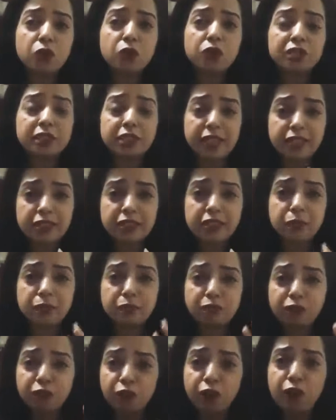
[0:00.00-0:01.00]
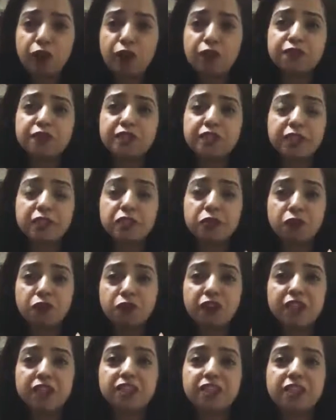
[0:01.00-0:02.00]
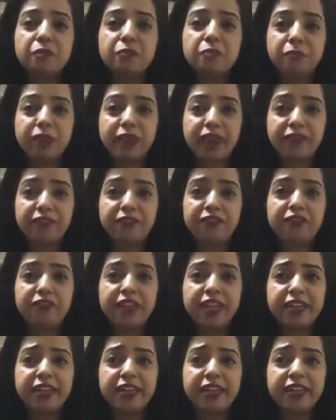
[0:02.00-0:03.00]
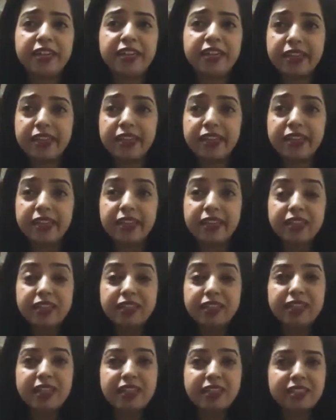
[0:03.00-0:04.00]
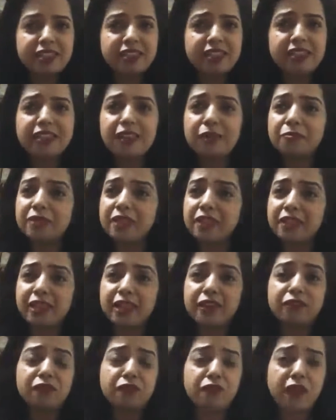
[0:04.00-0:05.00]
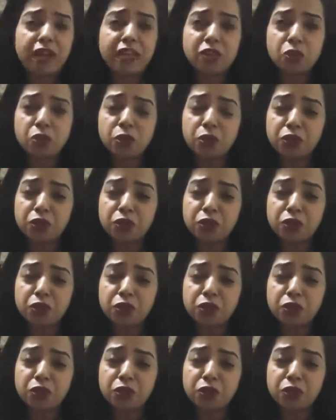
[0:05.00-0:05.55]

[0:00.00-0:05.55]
such full of such wisdom every day, that this is something that one should